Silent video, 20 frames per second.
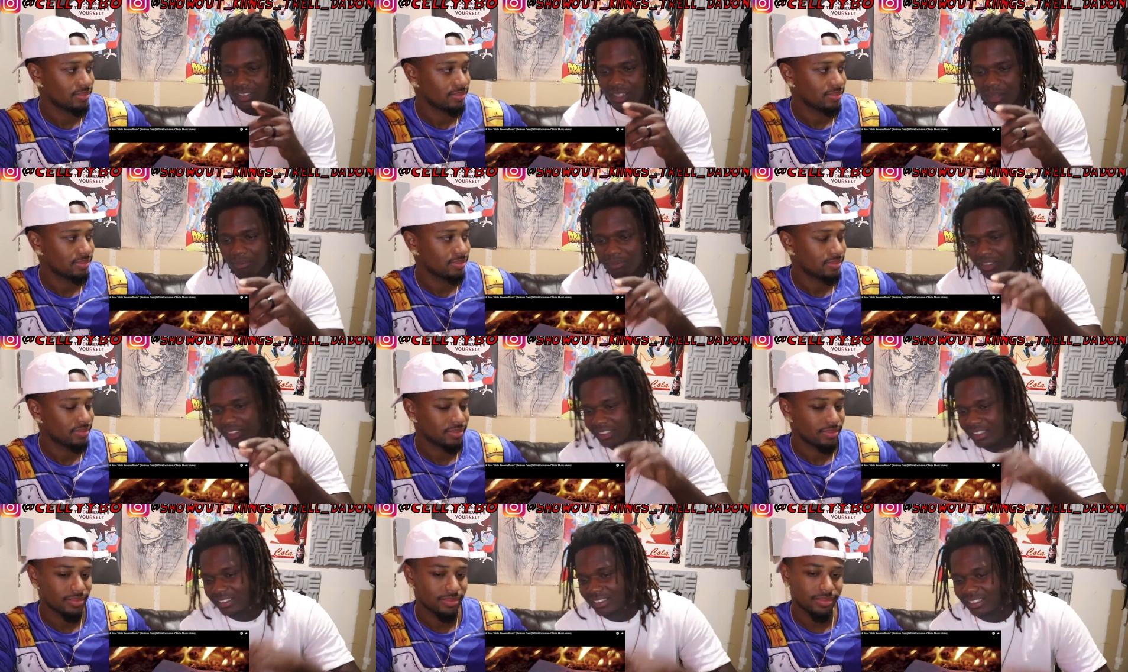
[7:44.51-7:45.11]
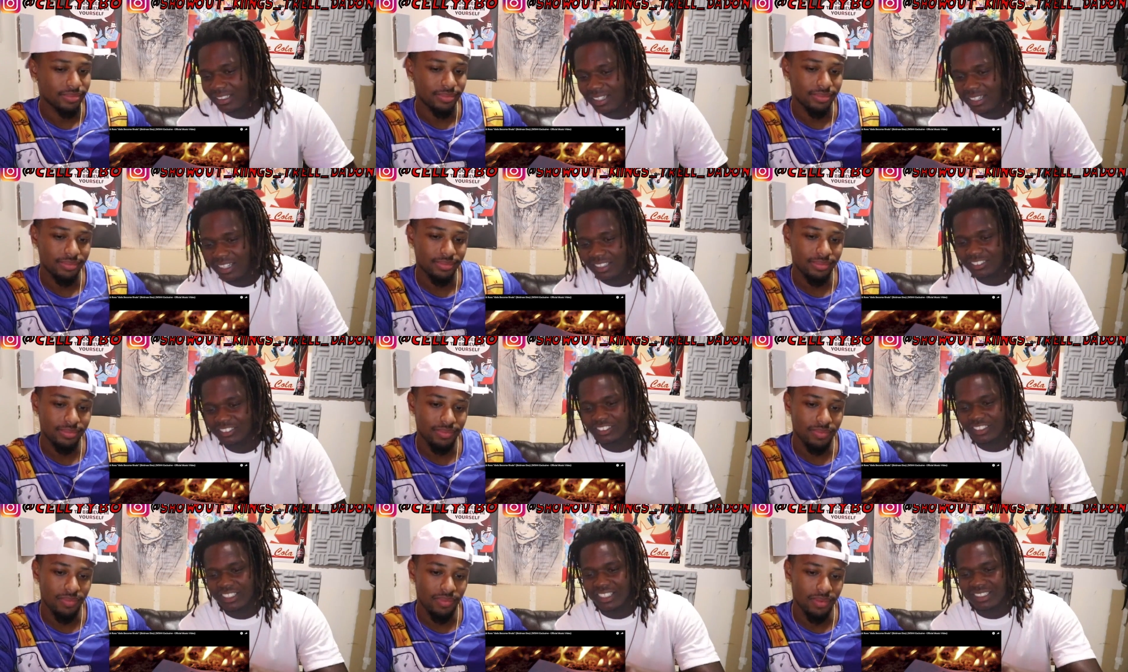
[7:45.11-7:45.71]
Speaker 1: I'm looking at the
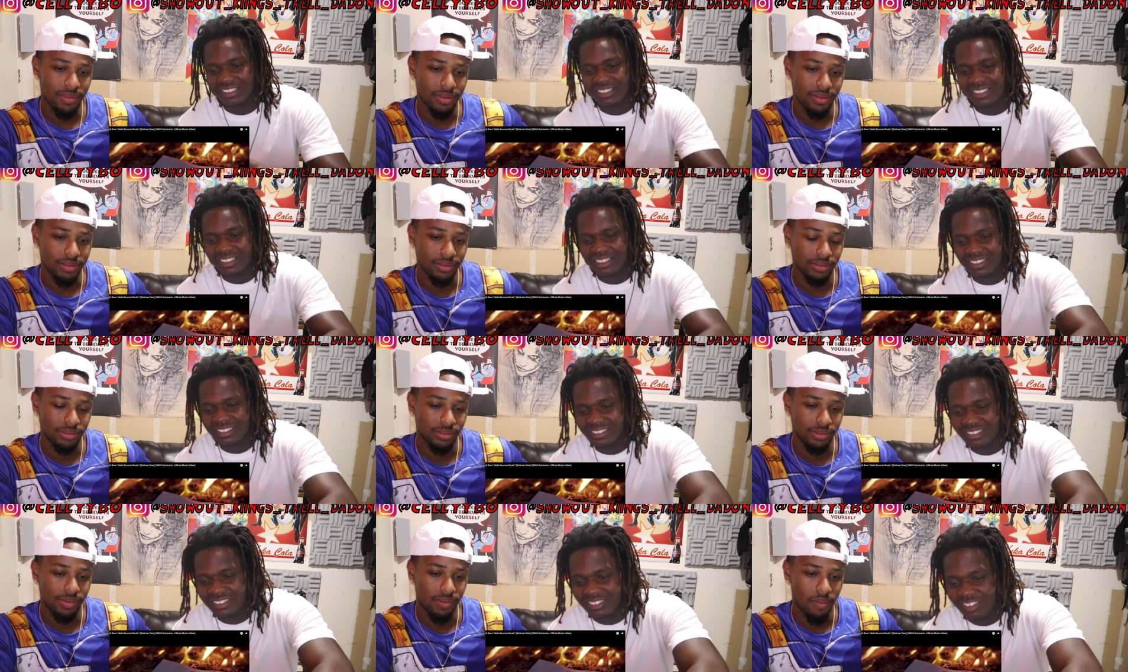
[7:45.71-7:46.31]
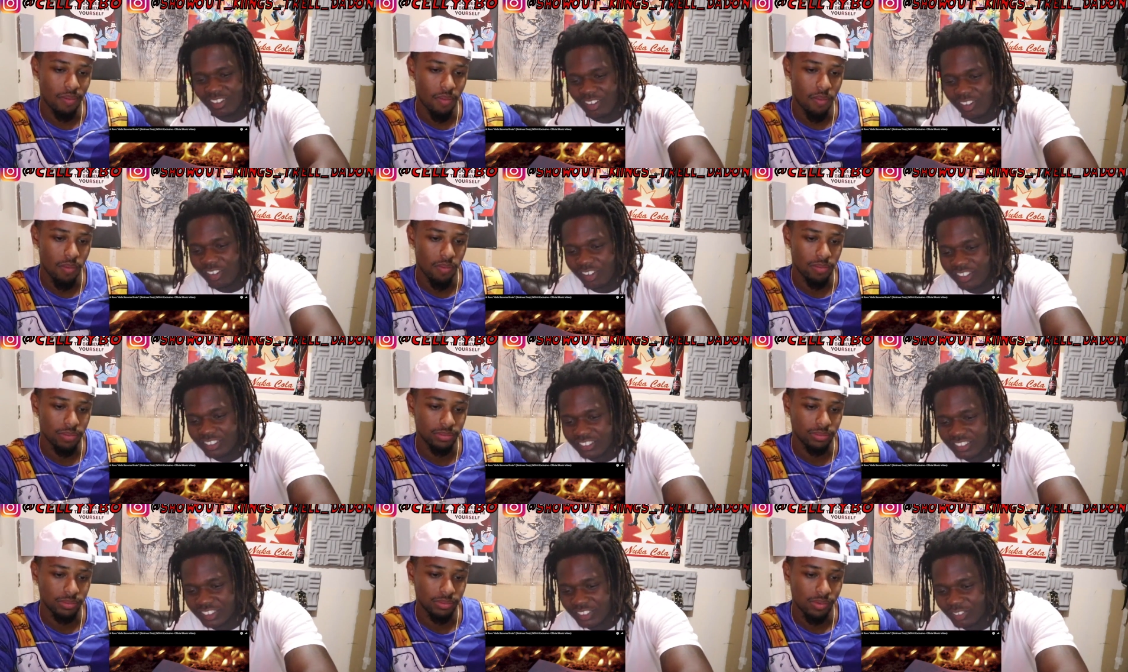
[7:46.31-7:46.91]
contract, nigga.
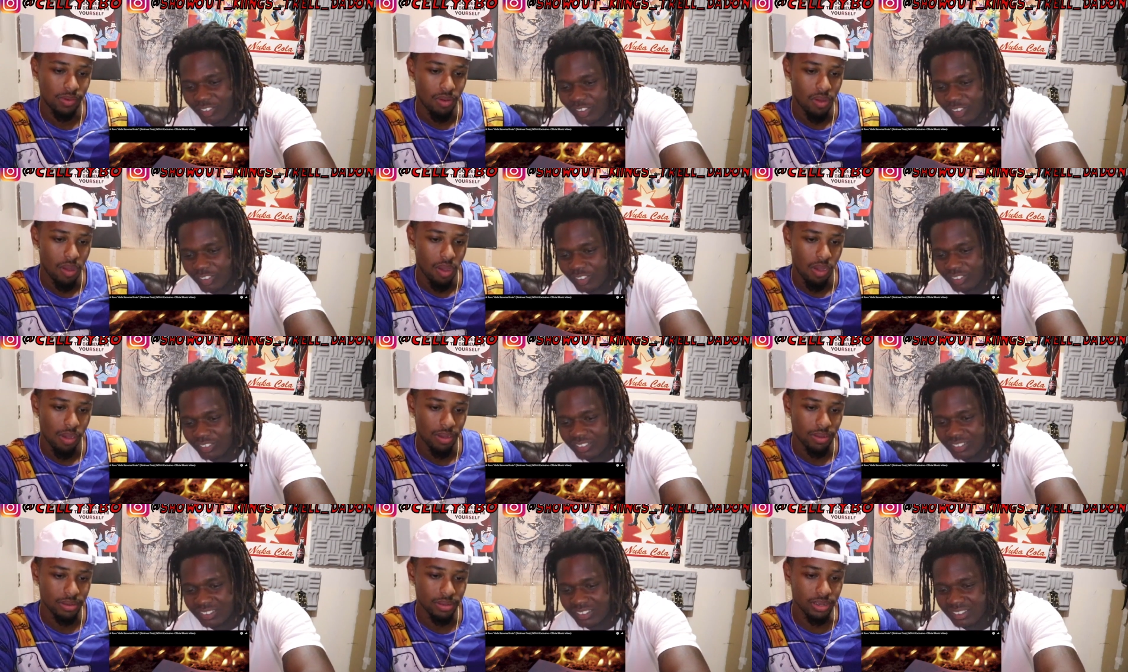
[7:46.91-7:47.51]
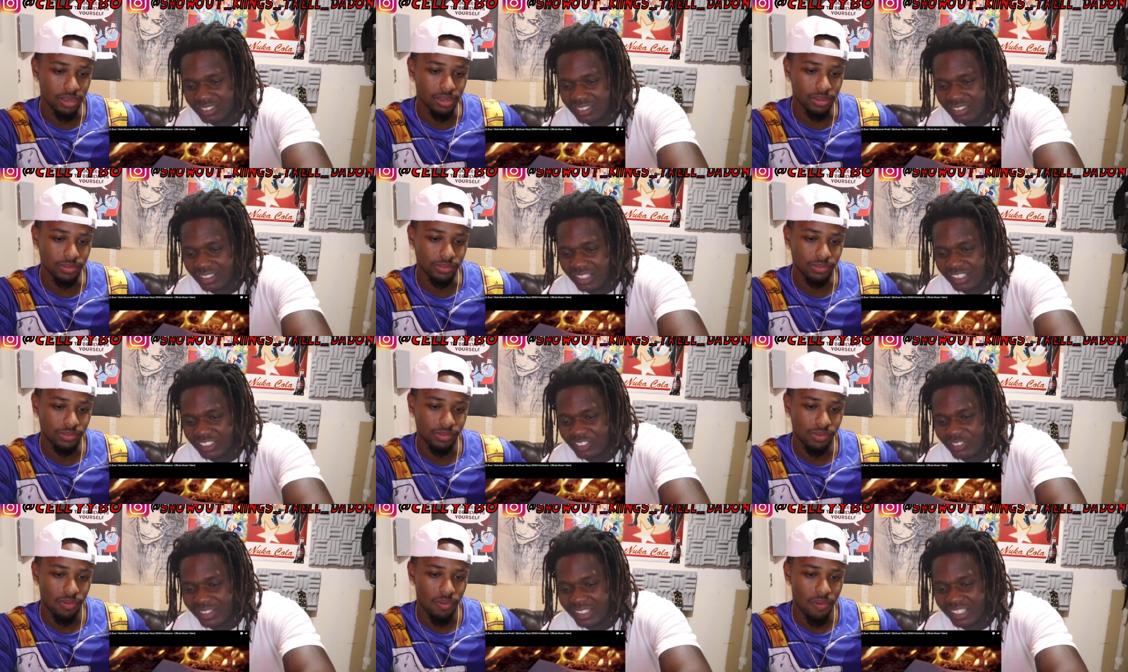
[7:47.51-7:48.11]
All zeros. Yeah.
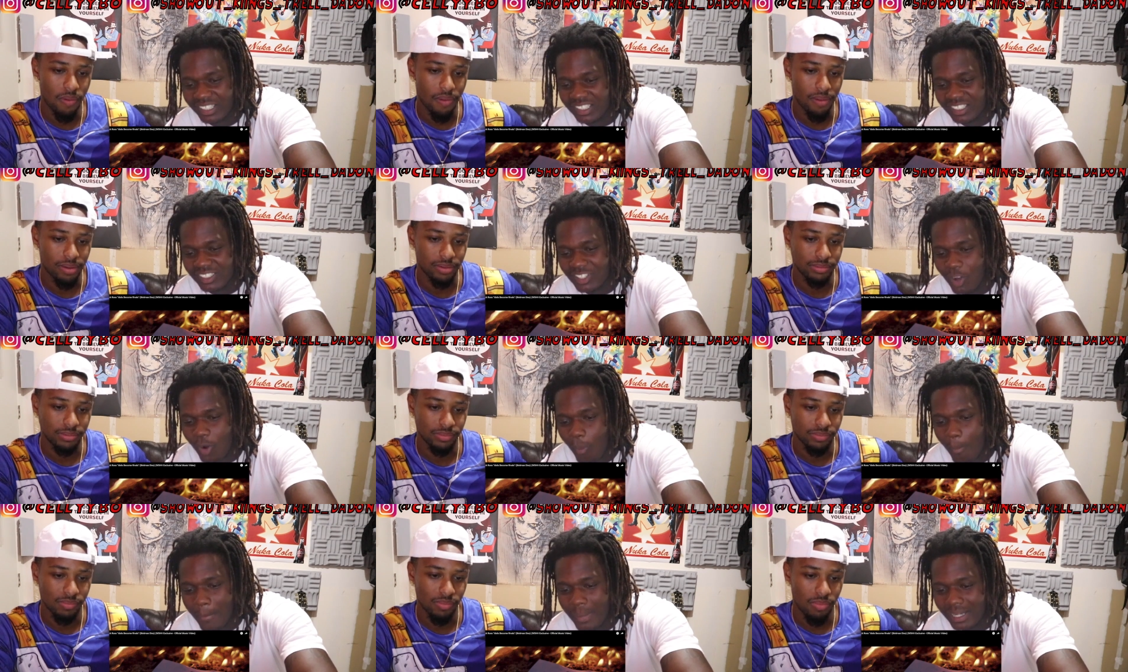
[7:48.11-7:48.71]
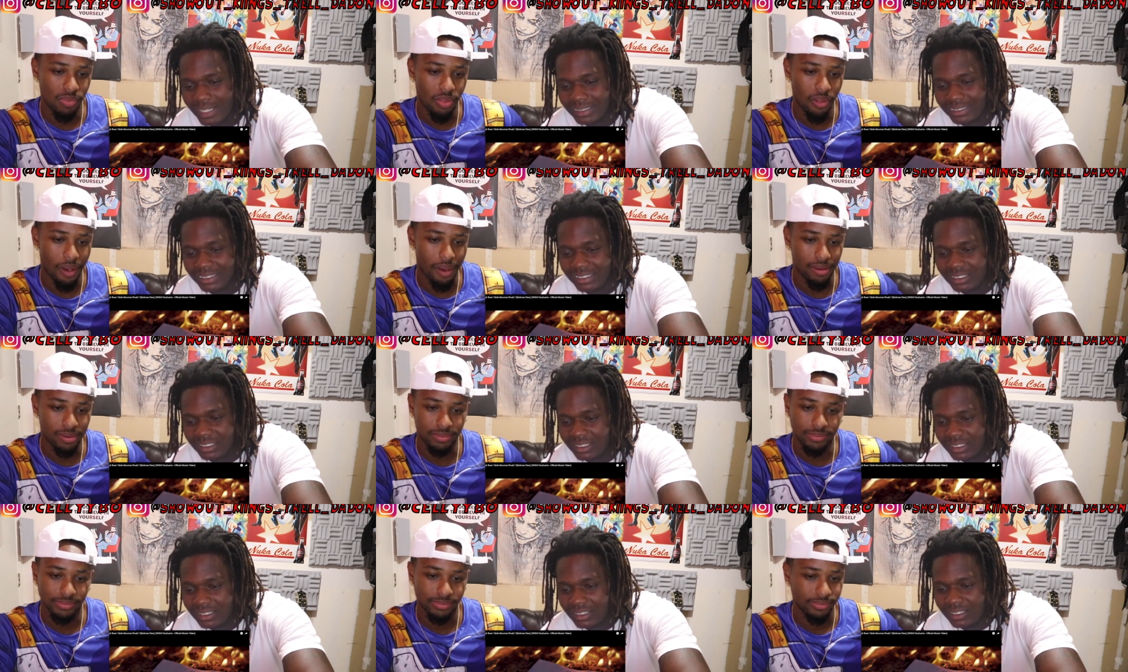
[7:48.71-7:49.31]
Like you ain't getting no
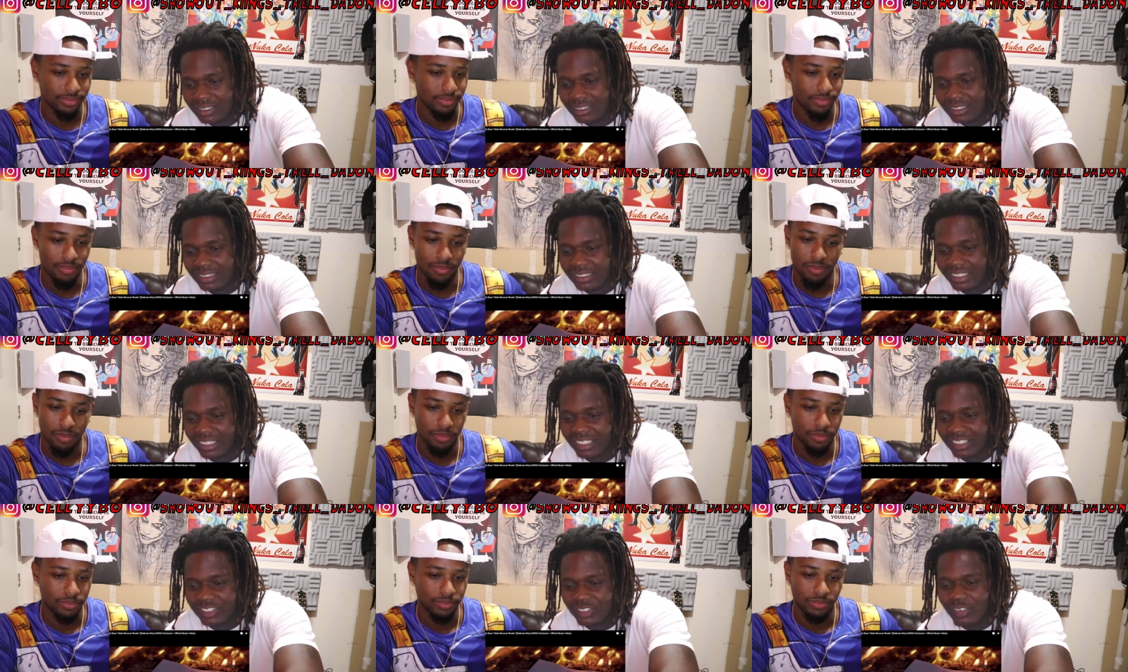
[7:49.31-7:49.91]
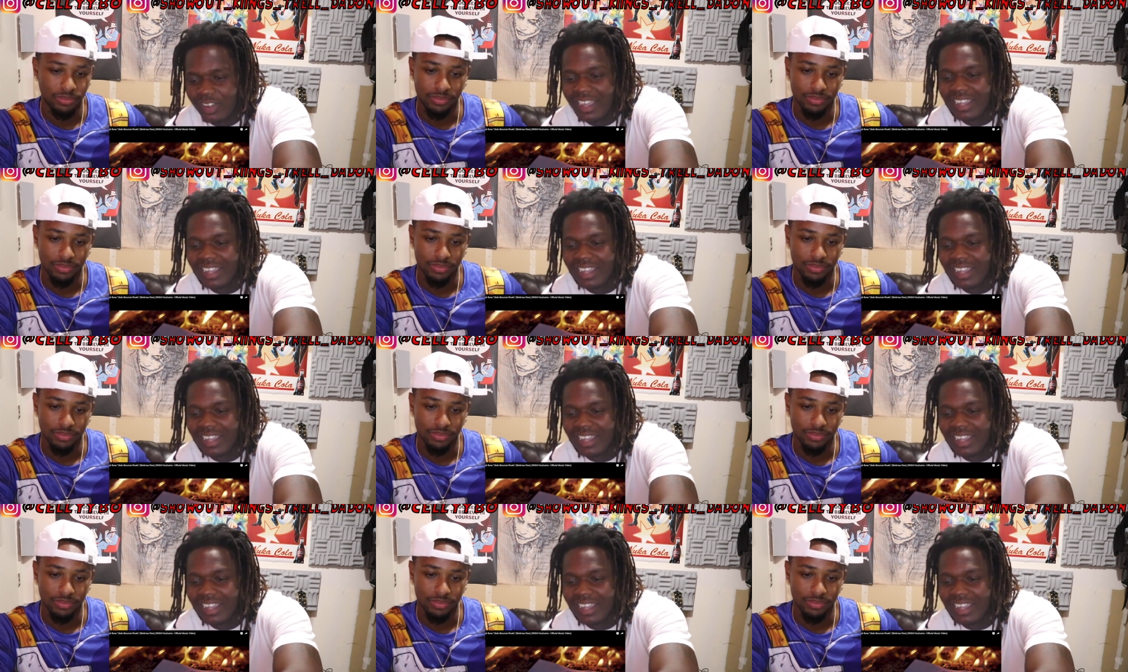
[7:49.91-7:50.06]
money. Nigga, you